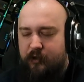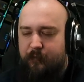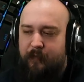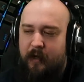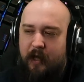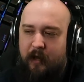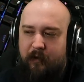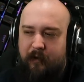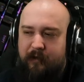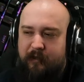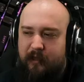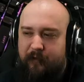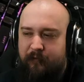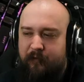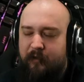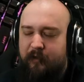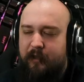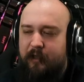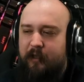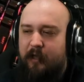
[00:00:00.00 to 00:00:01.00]
The palate
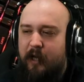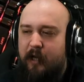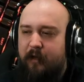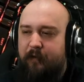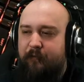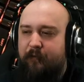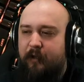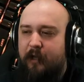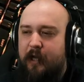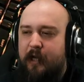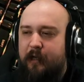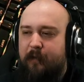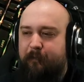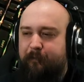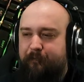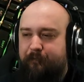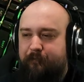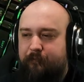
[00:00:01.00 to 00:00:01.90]
definitely kind of like